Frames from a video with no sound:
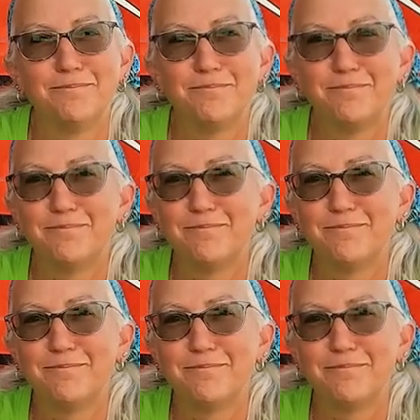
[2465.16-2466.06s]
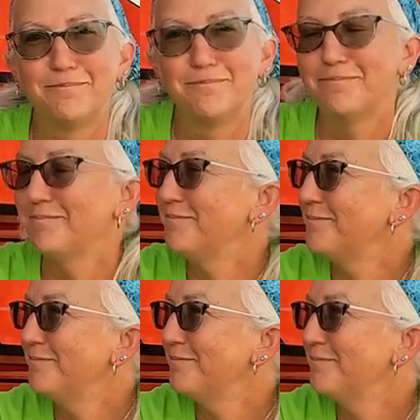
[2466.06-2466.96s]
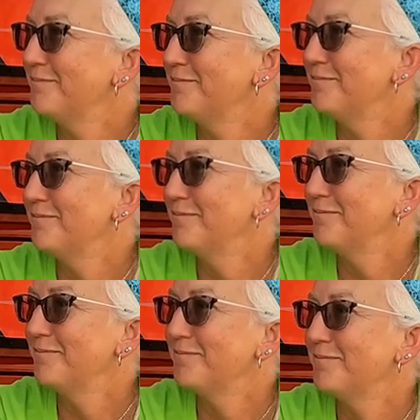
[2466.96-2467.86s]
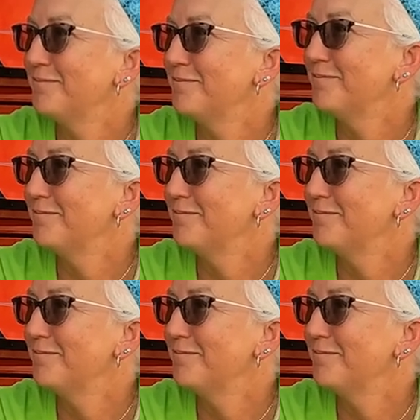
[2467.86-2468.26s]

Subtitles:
(silent)